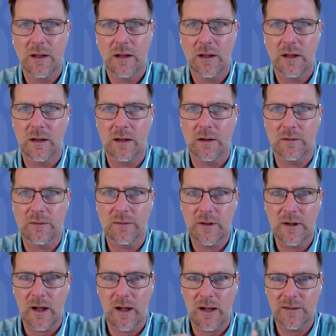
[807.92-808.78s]
of
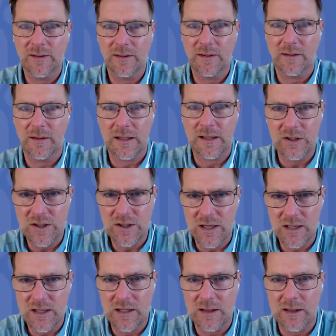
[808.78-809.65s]
constantly
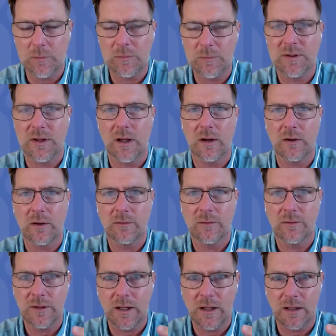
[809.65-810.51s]
checking themselves
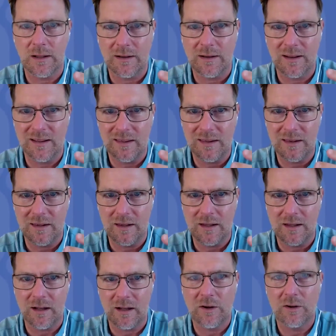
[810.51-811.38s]
and
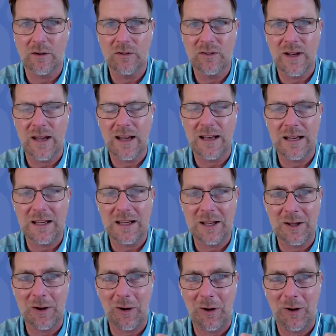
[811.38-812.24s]

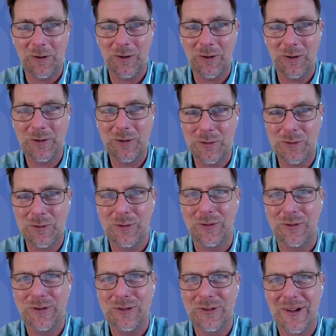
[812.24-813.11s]
understanding, are their
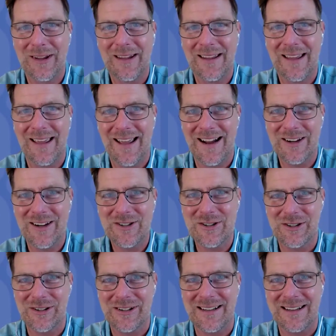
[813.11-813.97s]
truths
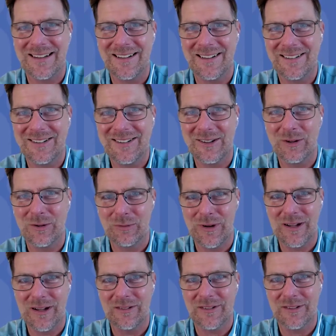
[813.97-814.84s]
actually still
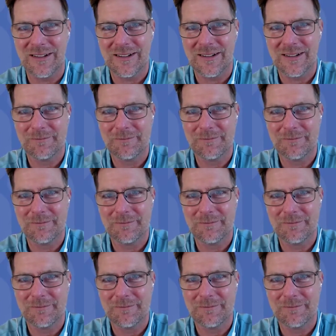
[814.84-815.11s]
relevant?